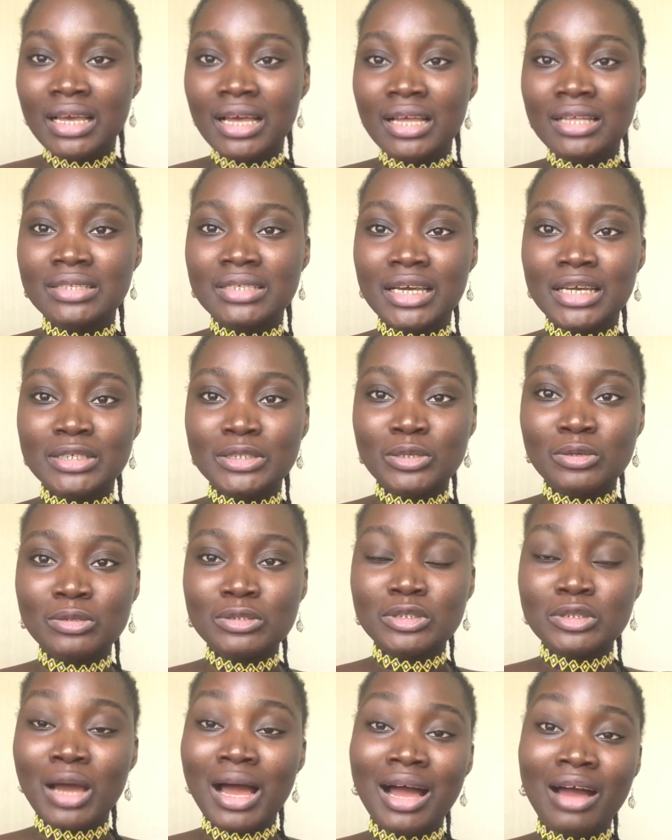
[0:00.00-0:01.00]
they're known to
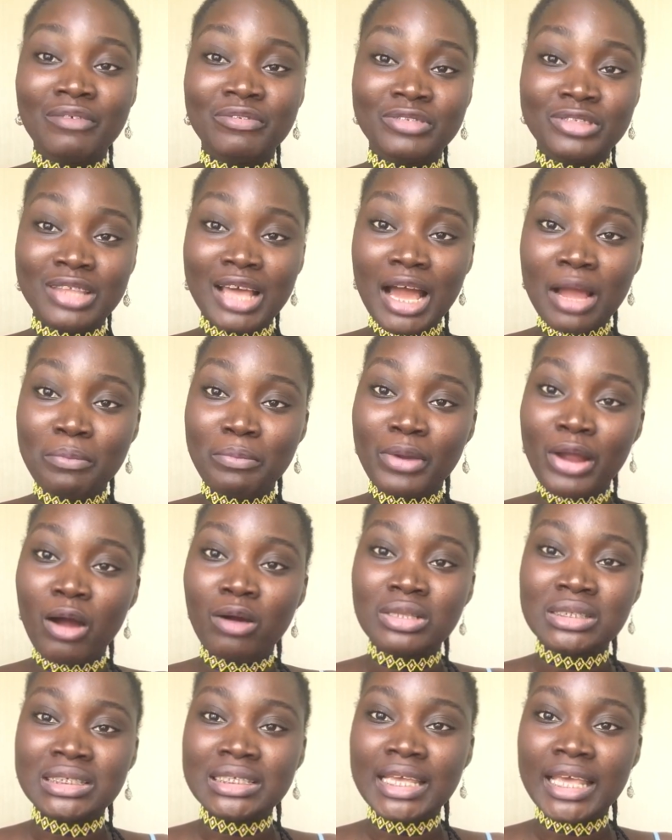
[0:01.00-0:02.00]
have dark brown
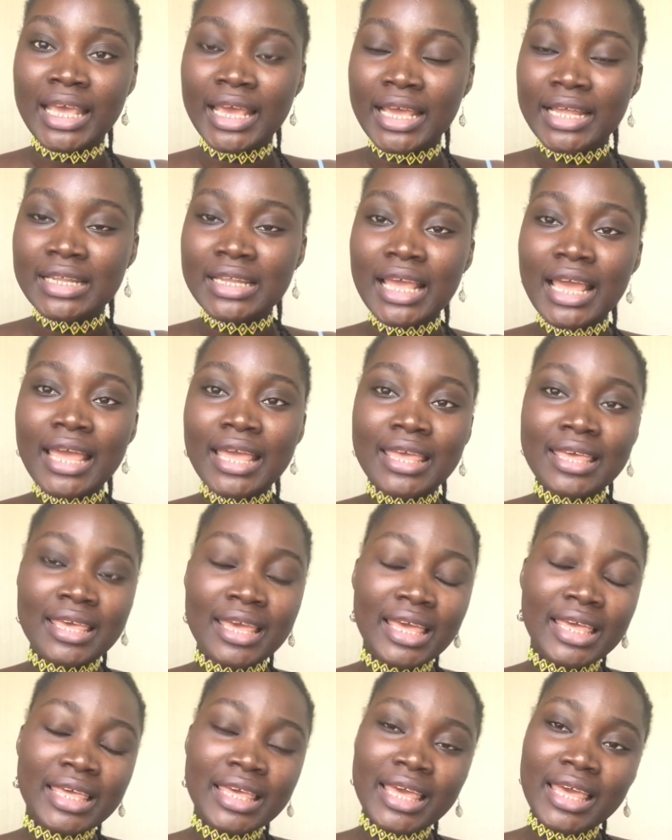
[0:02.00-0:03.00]
skin,
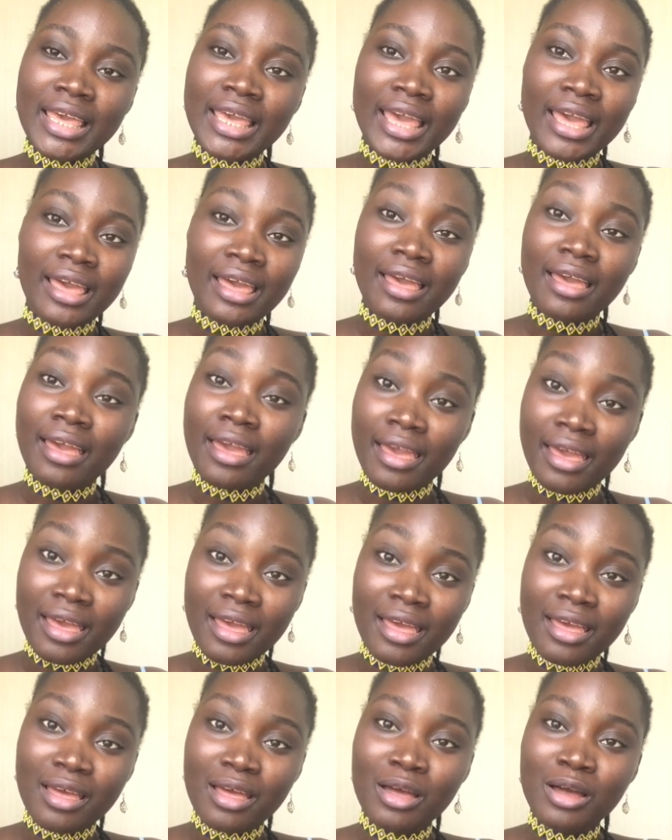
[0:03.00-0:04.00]
kinky hair,